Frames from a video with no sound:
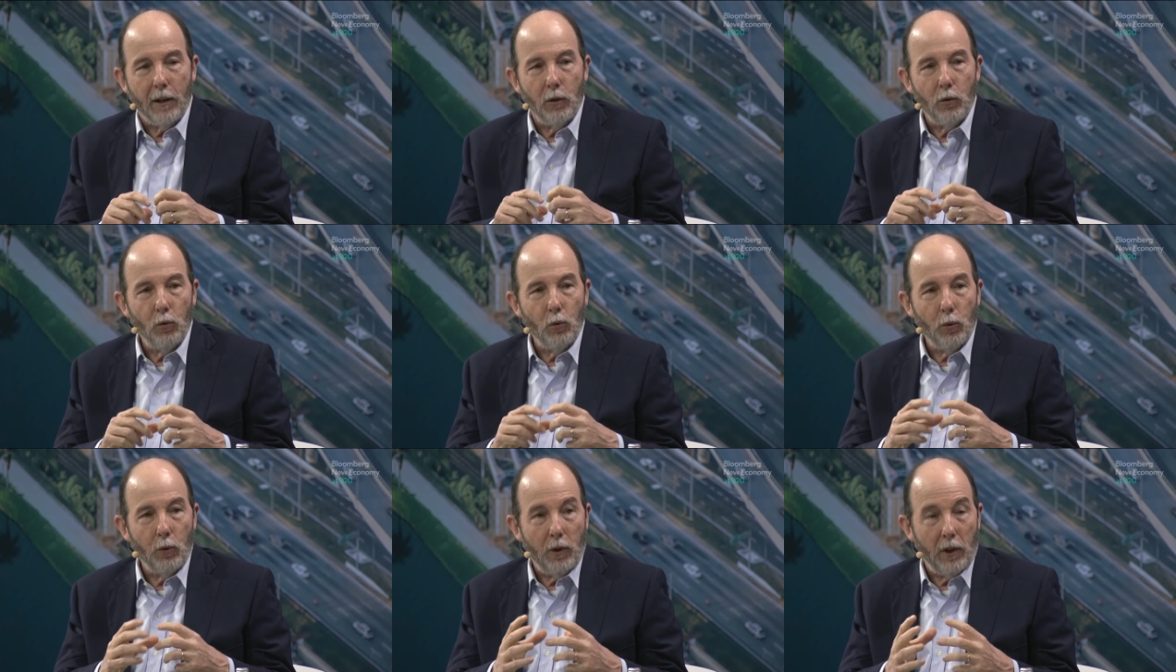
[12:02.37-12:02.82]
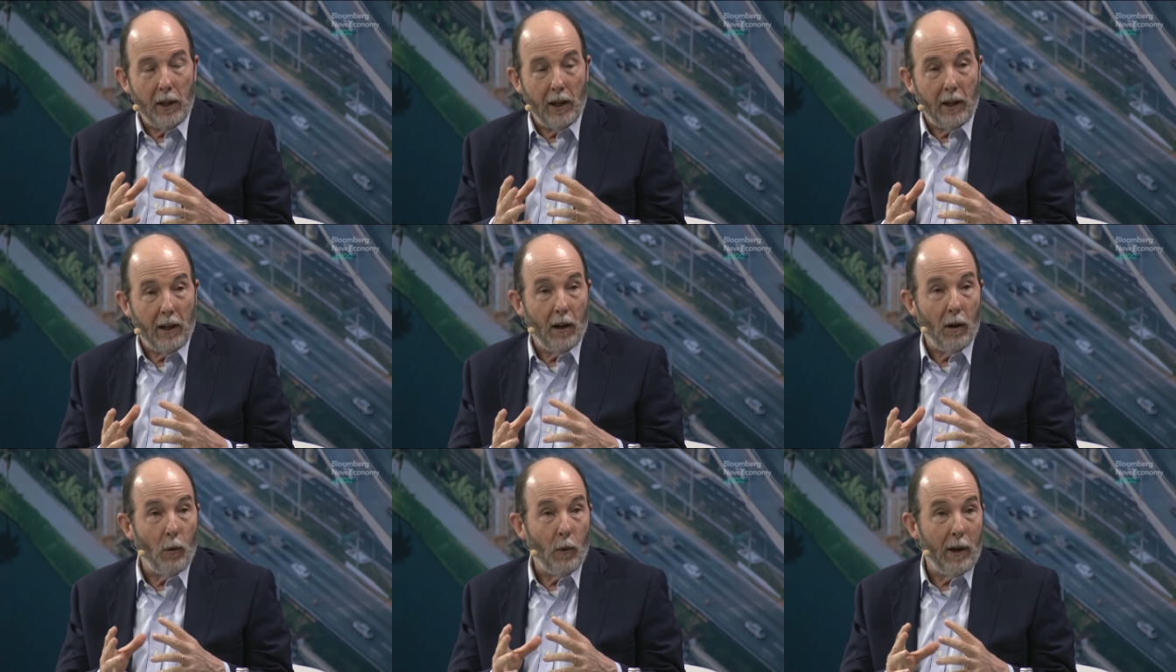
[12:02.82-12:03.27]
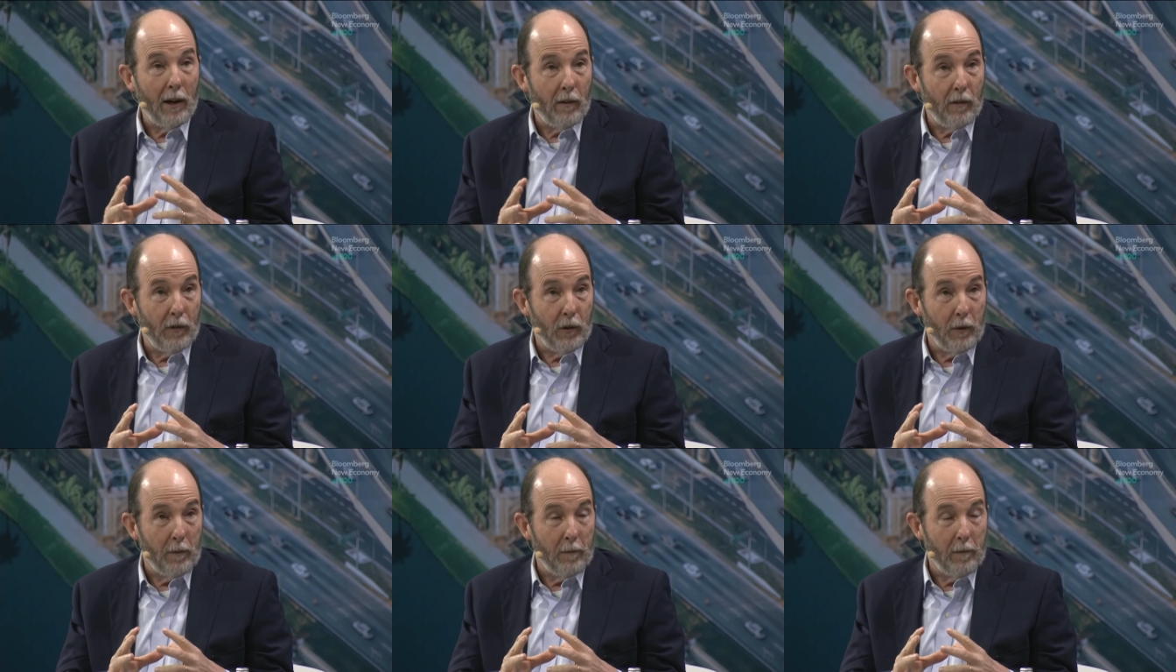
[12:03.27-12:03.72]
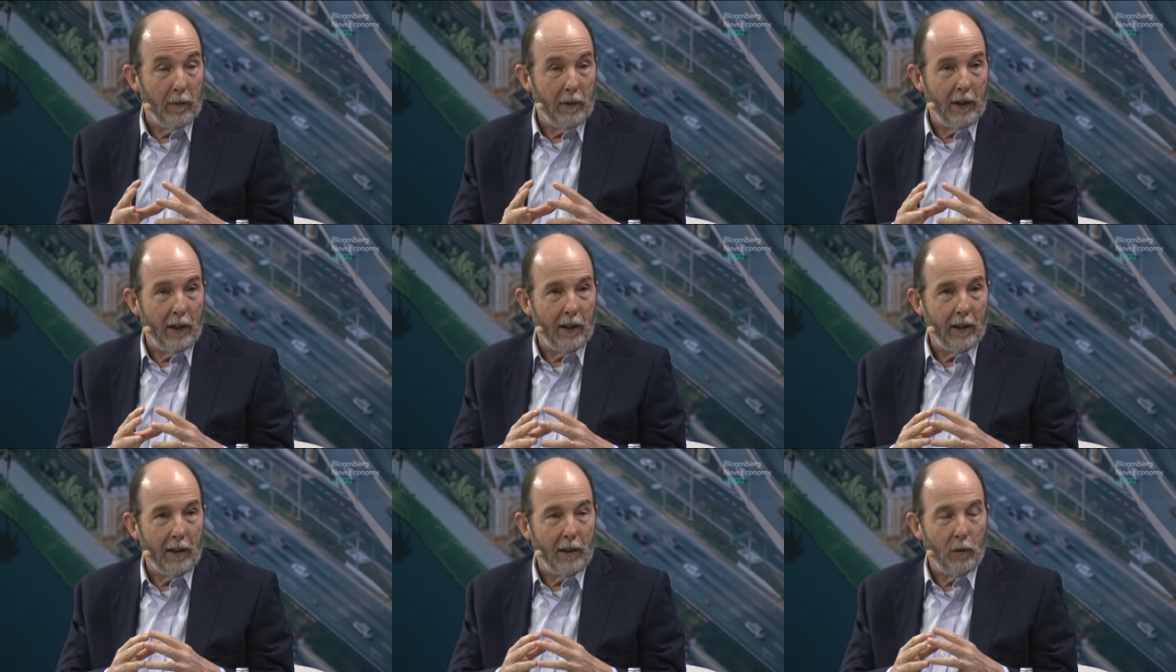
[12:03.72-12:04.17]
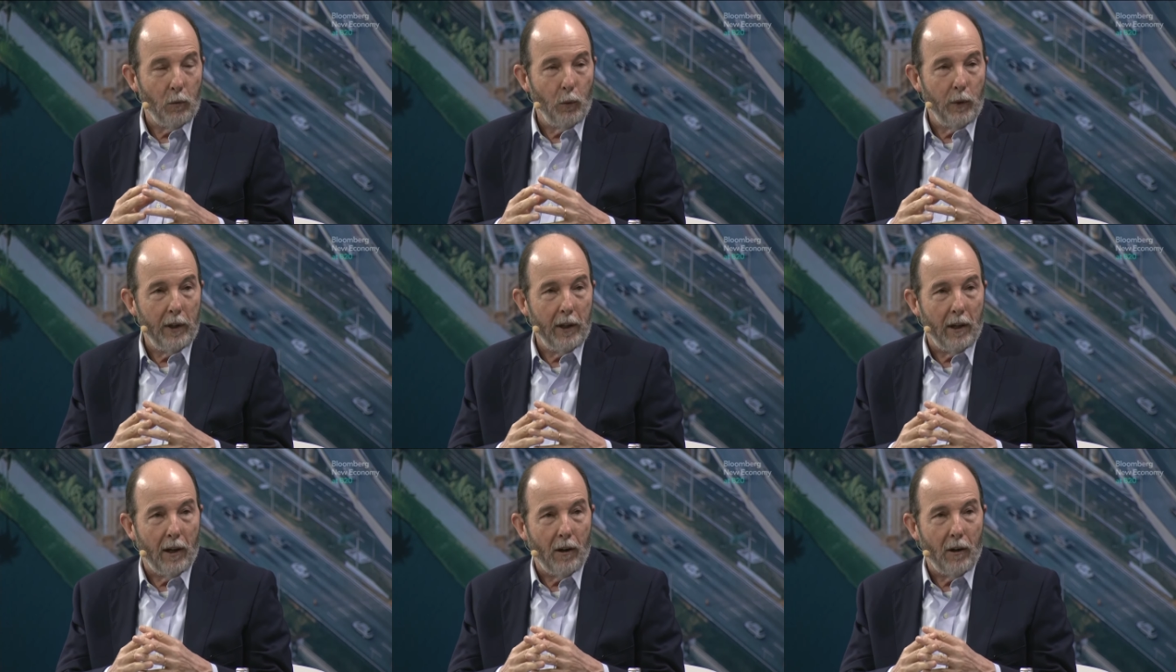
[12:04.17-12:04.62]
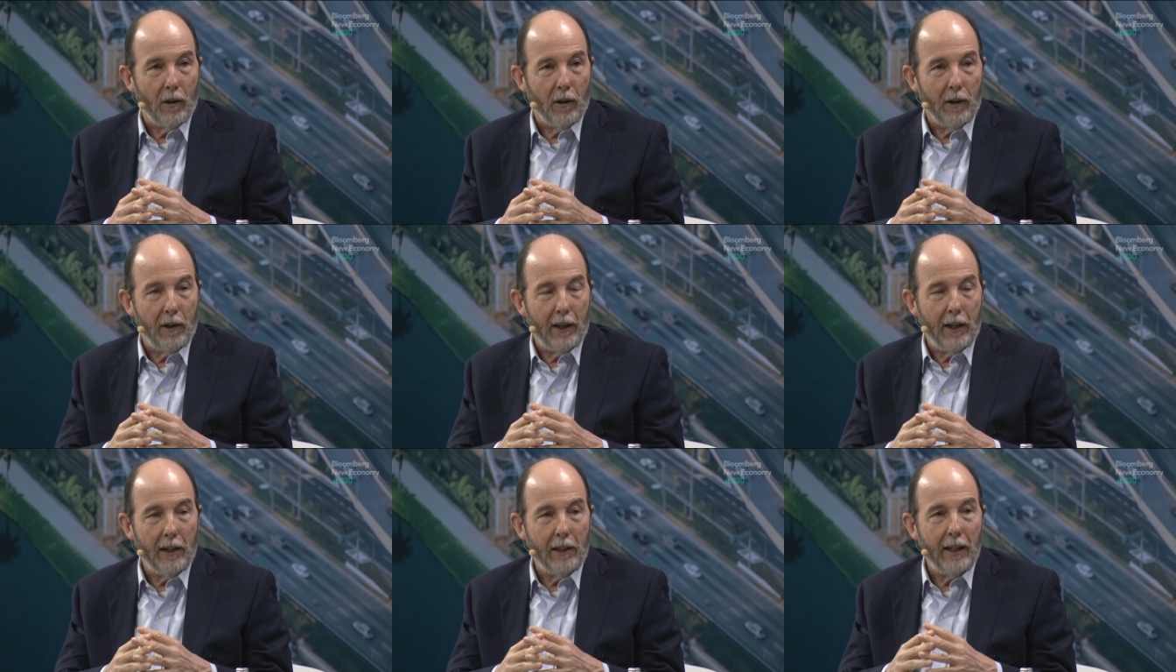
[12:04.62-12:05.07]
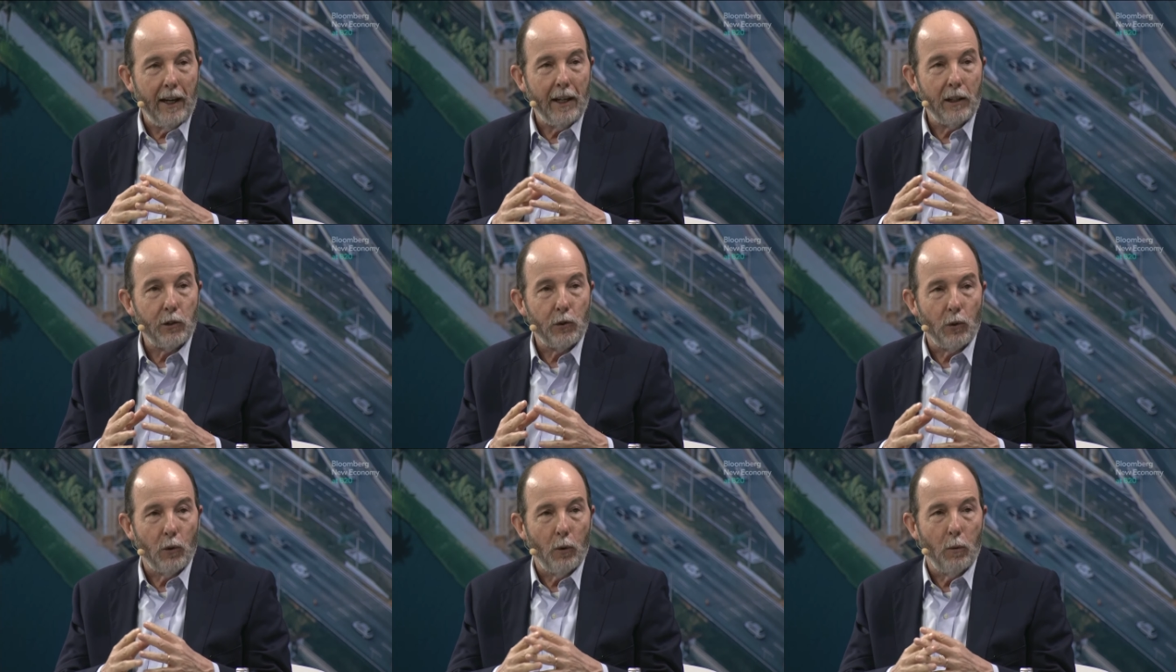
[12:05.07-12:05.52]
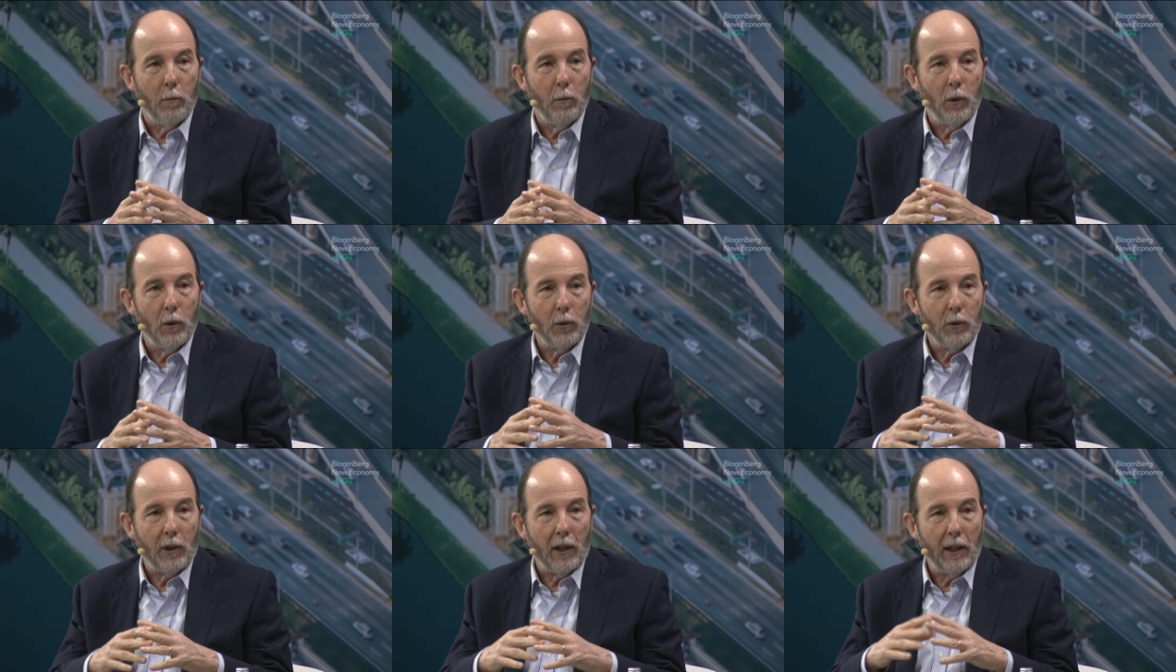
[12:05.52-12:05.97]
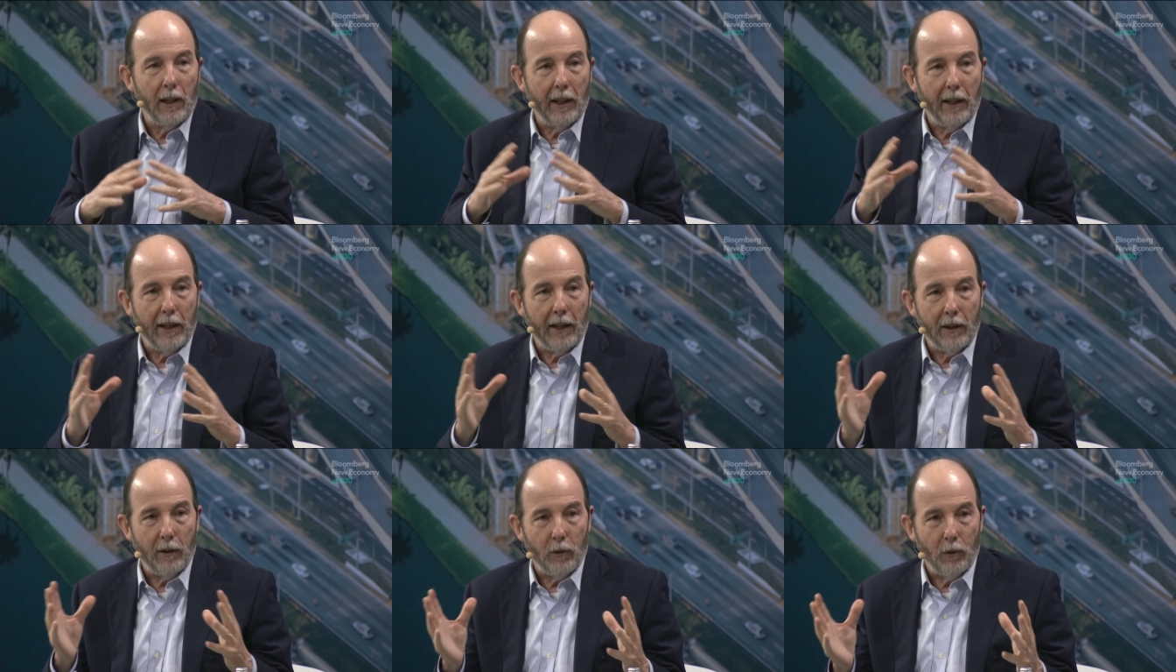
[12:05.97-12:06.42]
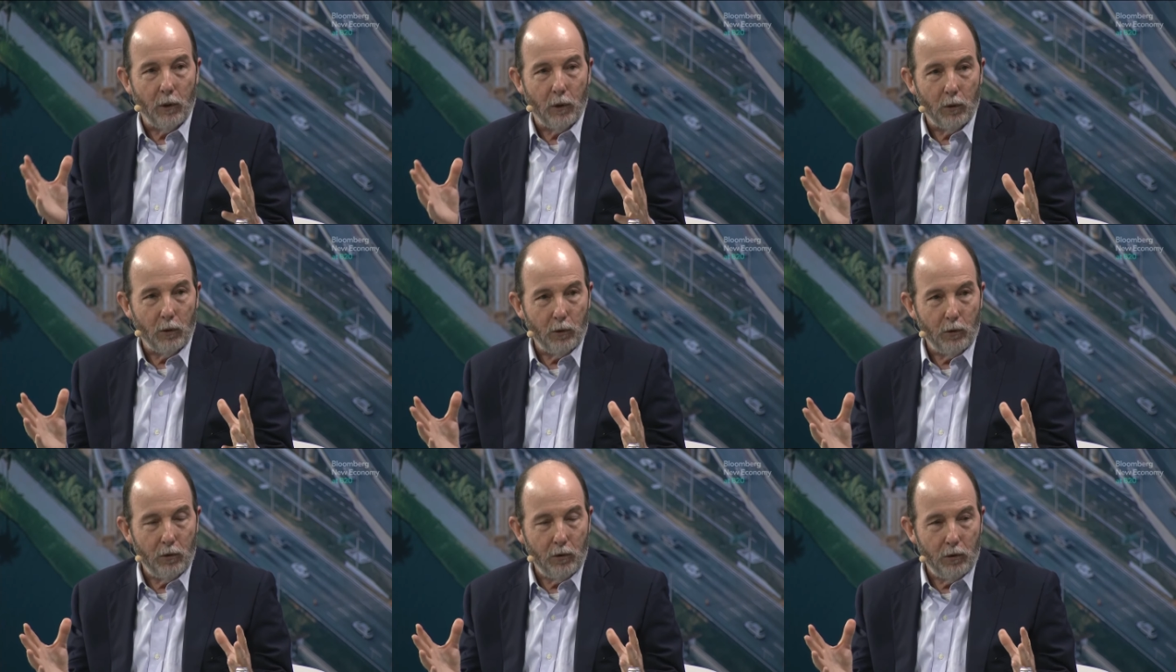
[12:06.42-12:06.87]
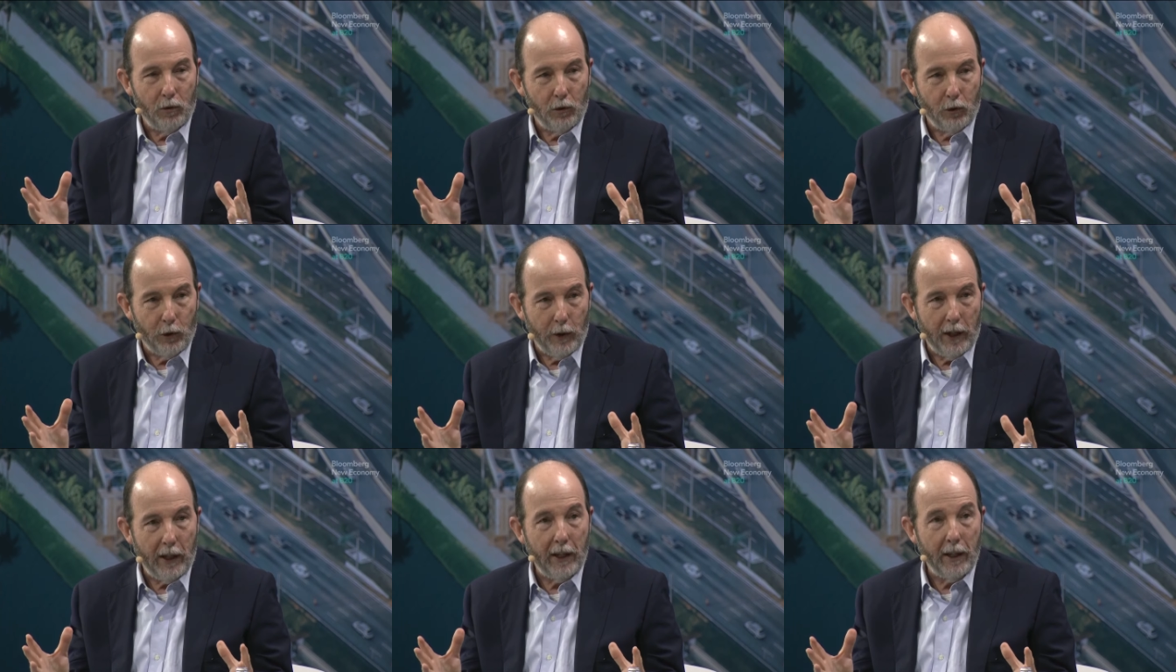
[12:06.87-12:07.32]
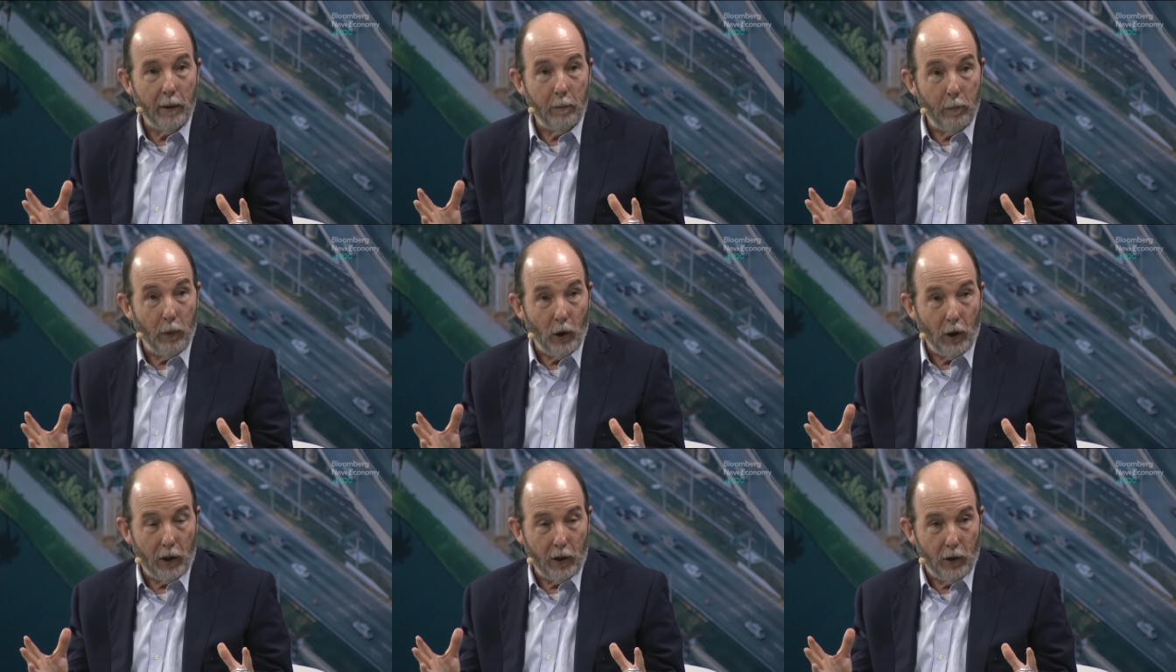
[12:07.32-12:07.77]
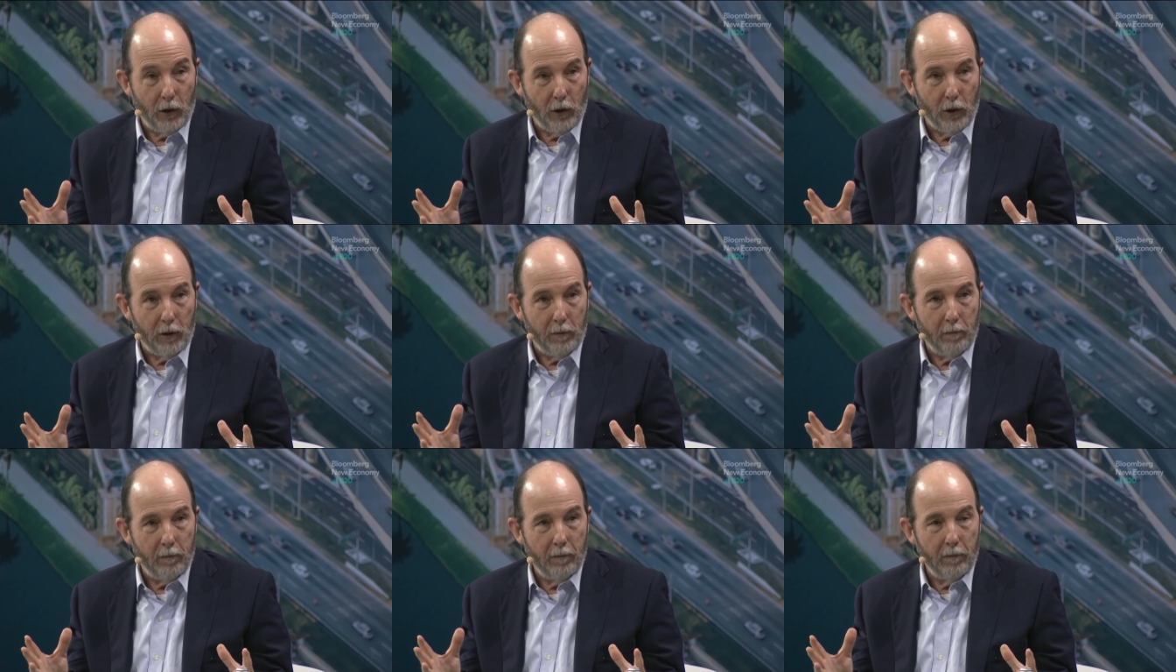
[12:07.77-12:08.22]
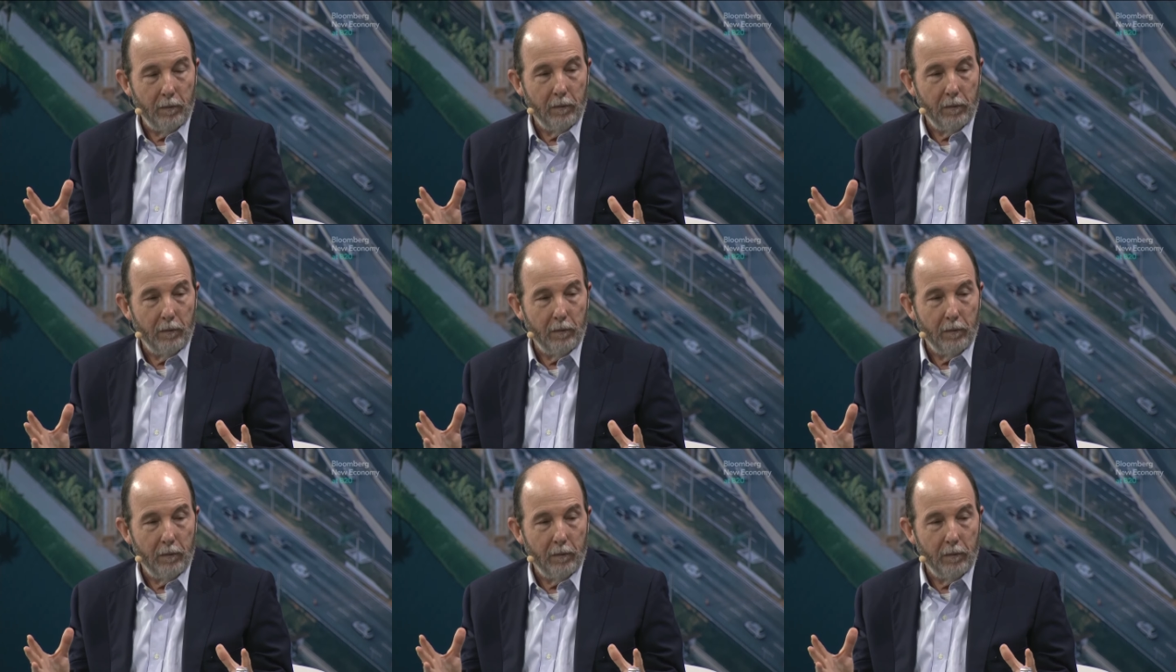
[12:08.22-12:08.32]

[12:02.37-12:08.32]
do think, however, that we are a natural multilateral trading partner.